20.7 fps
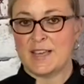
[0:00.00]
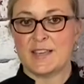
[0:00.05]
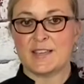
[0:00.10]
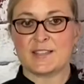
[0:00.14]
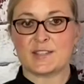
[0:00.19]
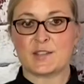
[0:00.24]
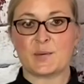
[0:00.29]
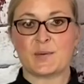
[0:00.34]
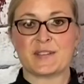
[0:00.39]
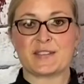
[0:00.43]

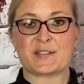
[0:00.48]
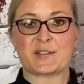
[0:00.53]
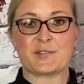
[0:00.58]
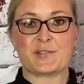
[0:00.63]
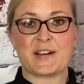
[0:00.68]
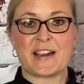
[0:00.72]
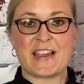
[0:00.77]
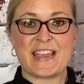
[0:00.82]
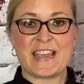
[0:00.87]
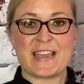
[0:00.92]
So what's
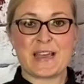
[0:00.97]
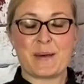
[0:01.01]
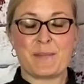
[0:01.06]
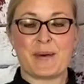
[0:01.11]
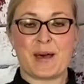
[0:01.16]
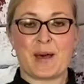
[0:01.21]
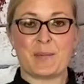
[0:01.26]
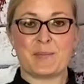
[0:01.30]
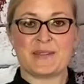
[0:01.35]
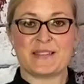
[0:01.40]
great
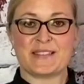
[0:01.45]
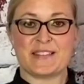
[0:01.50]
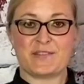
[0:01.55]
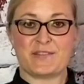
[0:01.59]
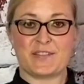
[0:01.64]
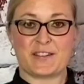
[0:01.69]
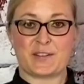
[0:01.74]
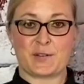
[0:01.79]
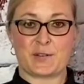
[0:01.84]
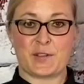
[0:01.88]
about
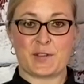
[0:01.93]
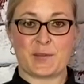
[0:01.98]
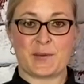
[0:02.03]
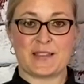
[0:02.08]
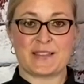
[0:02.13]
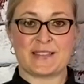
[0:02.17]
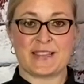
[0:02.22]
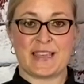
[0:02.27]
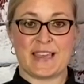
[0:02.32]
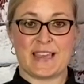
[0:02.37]
Pacific
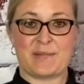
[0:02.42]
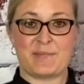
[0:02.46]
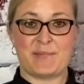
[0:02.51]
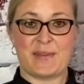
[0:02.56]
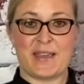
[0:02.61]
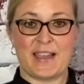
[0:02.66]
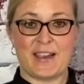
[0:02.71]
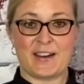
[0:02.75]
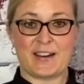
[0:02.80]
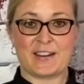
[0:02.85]
Northwest canned
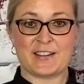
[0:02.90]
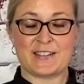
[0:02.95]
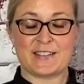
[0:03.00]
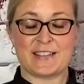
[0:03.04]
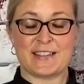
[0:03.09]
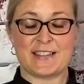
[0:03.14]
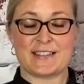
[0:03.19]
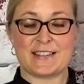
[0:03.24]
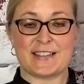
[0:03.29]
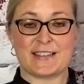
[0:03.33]
pears
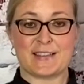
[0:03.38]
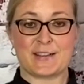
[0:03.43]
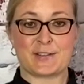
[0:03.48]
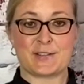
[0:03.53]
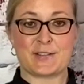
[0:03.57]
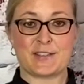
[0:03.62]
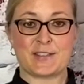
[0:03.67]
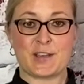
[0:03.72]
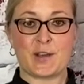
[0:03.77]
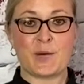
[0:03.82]
is that they're
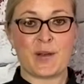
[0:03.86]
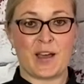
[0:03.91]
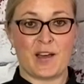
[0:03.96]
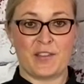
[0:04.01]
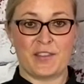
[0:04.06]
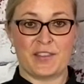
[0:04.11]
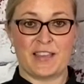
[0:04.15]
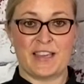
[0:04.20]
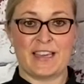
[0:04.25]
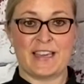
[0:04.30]
so
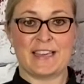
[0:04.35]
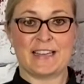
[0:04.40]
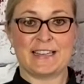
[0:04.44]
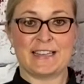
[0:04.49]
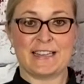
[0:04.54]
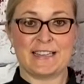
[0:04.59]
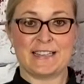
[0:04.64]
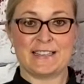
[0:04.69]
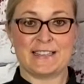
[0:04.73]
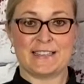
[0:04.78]
healthy and
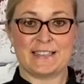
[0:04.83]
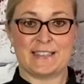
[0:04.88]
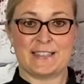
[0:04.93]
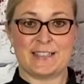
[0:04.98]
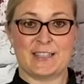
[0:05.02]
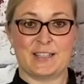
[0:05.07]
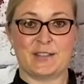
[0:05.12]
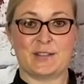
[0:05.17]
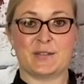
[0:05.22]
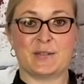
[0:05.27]
easy to
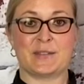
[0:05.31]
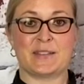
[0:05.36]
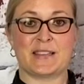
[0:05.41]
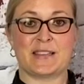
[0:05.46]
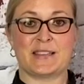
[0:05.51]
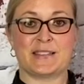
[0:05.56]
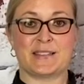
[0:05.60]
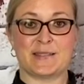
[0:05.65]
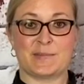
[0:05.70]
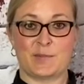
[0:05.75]
use
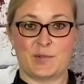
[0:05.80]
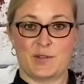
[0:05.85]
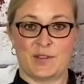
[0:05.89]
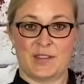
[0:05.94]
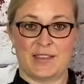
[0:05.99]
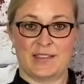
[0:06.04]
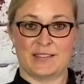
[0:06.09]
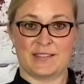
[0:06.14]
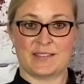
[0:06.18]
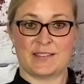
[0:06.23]
in
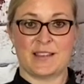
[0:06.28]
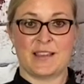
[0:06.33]
smoothies.